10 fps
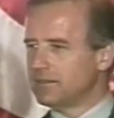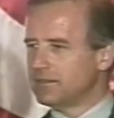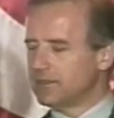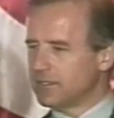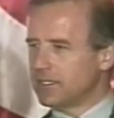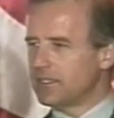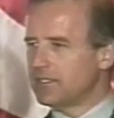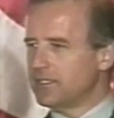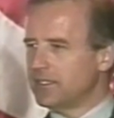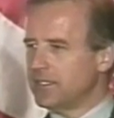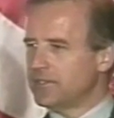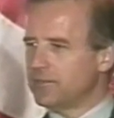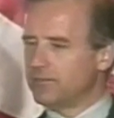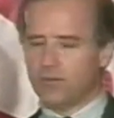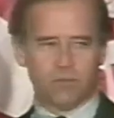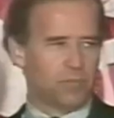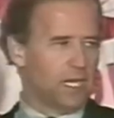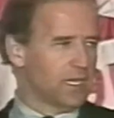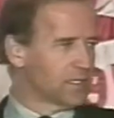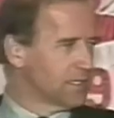discussing the issue of foreign
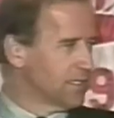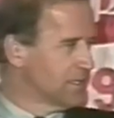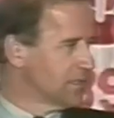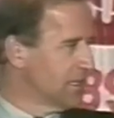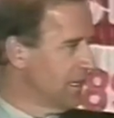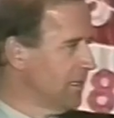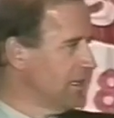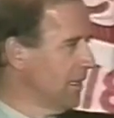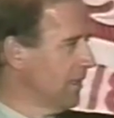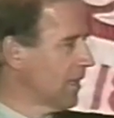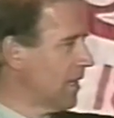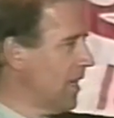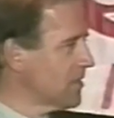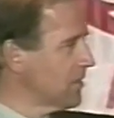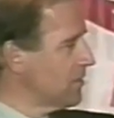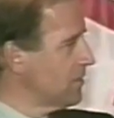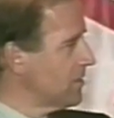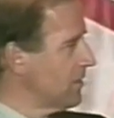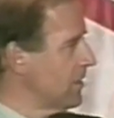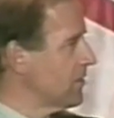policy, said the
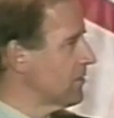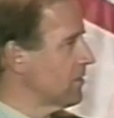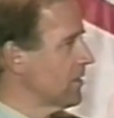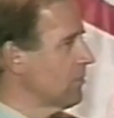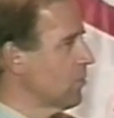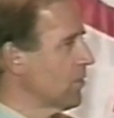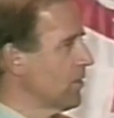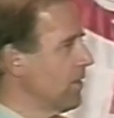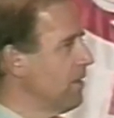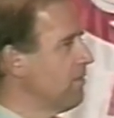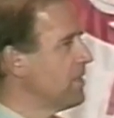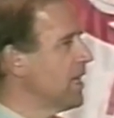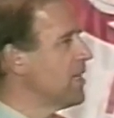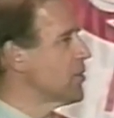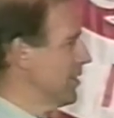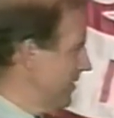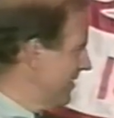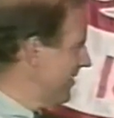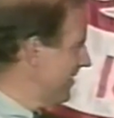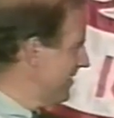Constitution issues little more than an invitation
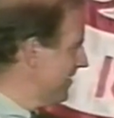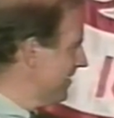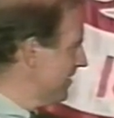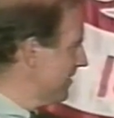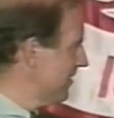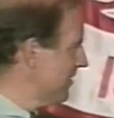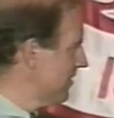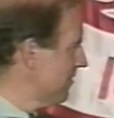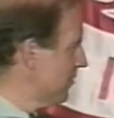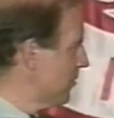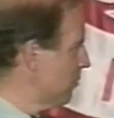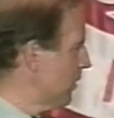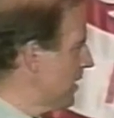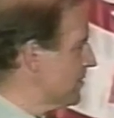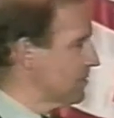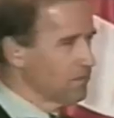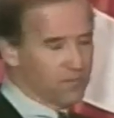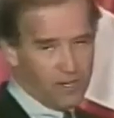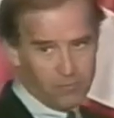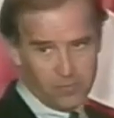for the branches of
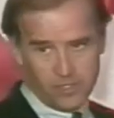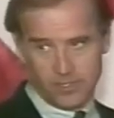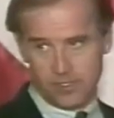government